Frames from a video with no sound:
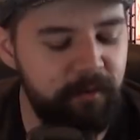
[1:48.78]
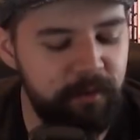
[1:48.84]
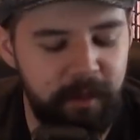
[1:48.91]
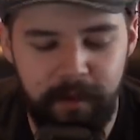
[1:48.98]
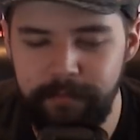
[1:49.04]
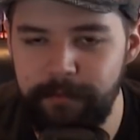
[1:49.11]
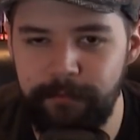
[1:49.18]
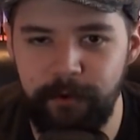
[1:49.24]
I
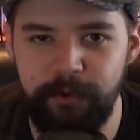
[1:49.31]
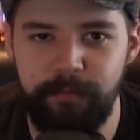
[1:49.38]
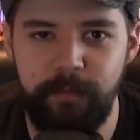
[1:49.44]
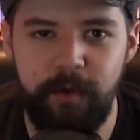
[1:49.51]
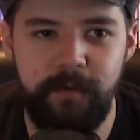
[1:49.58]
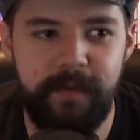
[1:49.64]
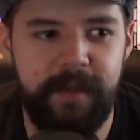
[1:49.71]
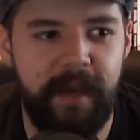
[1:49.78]
loved the first
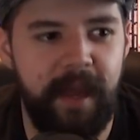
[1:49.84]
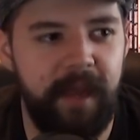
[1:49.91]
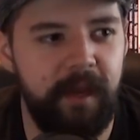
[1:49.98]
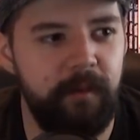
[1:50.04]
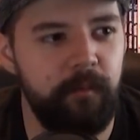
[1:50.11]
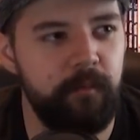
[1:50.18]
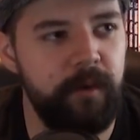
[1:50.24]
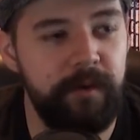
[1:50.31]
movie.
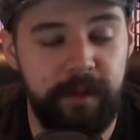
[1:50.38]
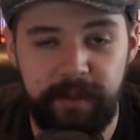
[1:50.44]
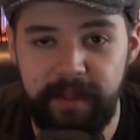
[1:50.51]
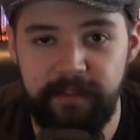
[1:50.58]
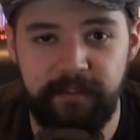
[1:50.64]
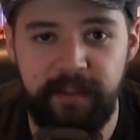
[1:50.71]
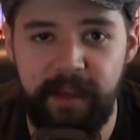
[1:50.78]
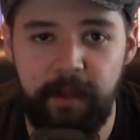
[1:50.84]
I really
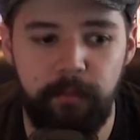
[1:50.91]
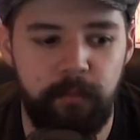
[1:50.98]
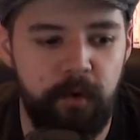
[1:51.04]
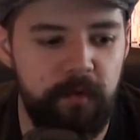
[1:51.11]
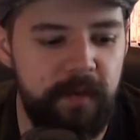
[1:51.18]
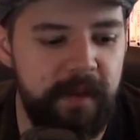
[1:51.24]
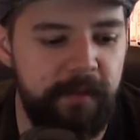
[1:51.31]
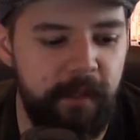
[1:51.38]
liked the second movie.